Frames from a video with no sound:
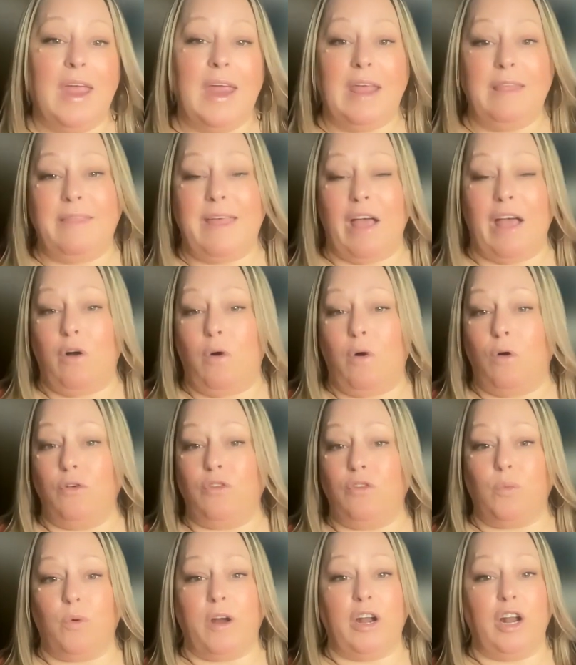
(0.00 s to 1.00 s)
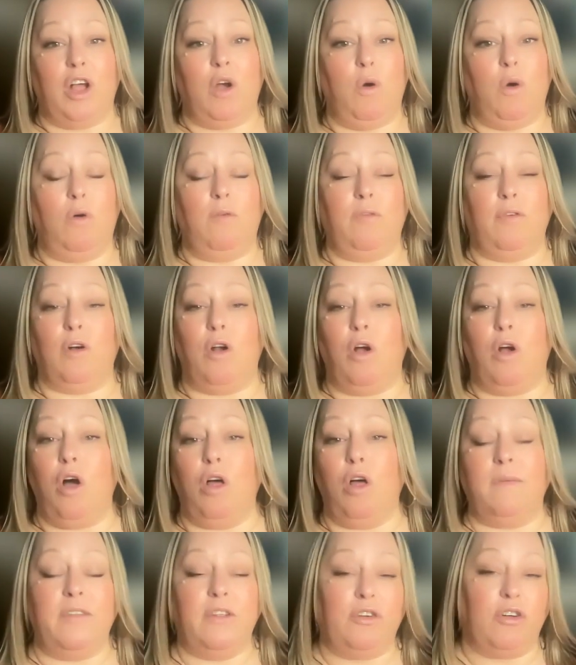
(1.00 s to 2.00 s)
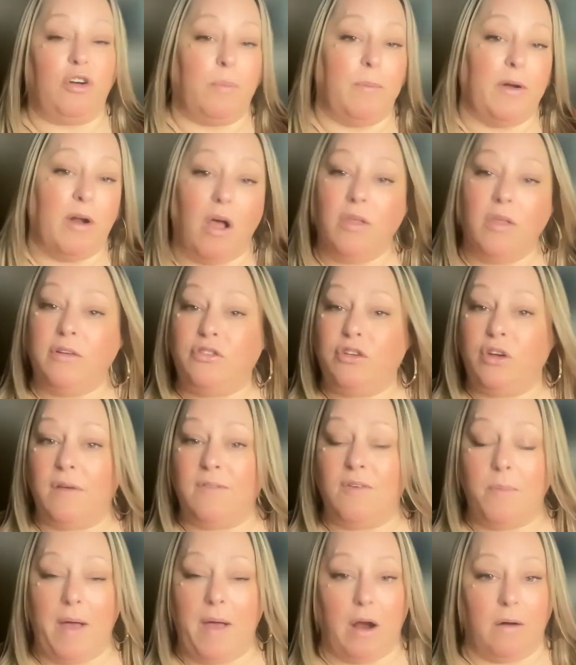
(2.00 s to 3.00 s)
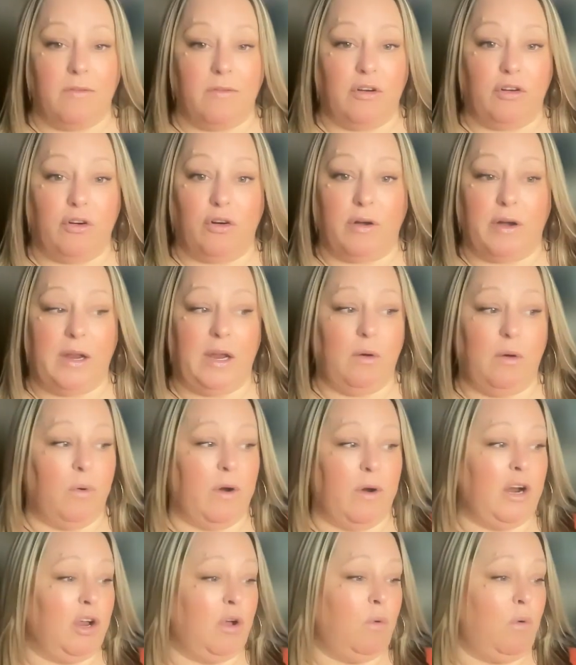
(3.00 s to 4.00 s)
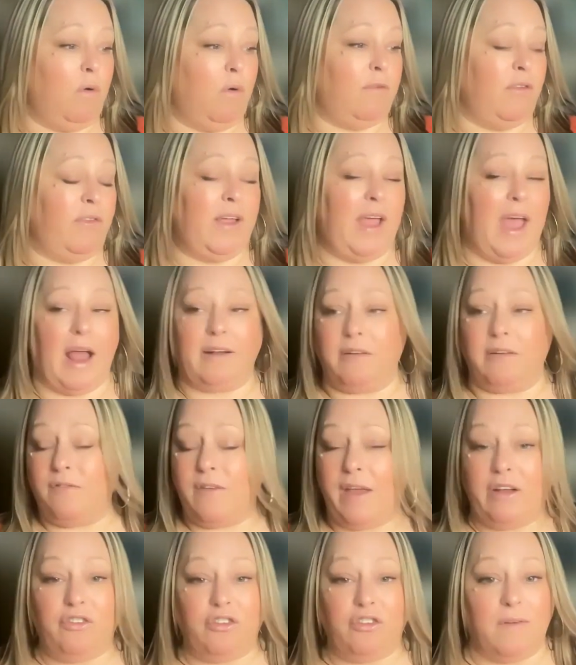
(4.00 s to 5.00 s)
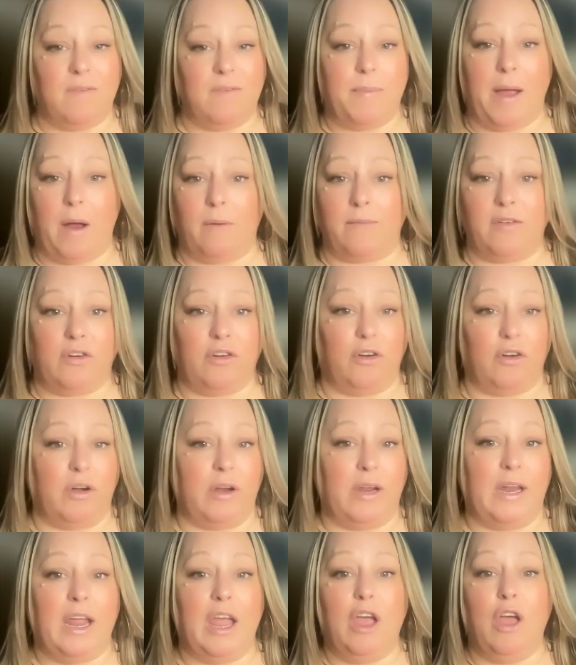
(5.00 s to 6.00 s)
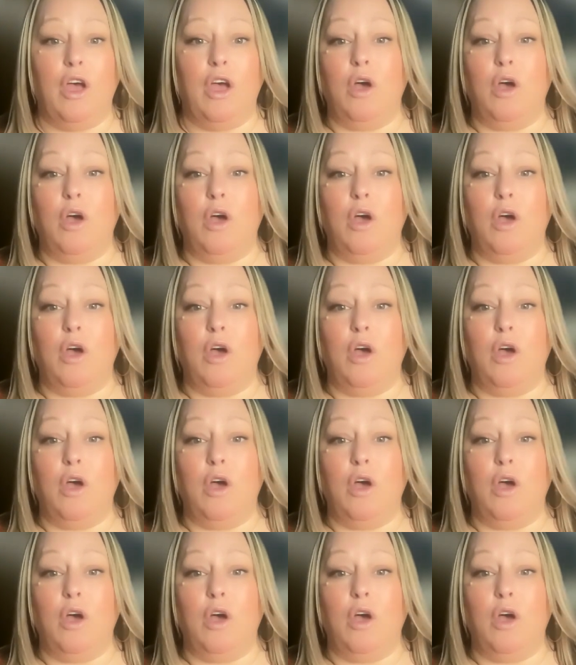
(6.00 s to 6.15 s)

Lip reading: In that course, we're going to go over all of the terminology of a power of attorney. We're going to go over the activation of a power of attorney.